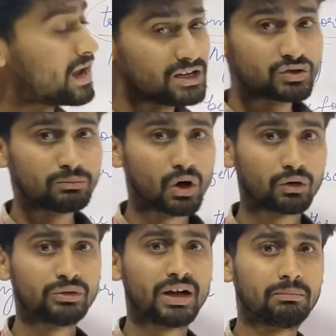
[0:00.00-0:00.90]
by
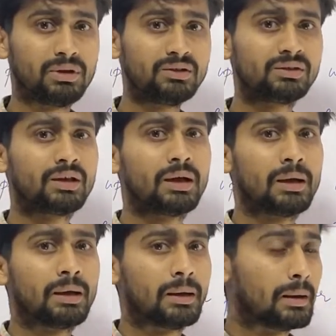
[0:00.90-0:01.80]
tomorrow, that means
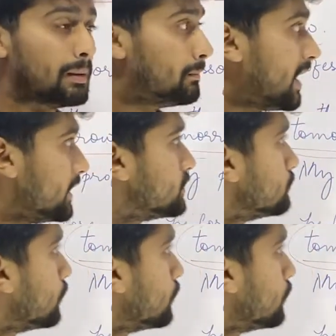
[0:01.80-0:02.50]
by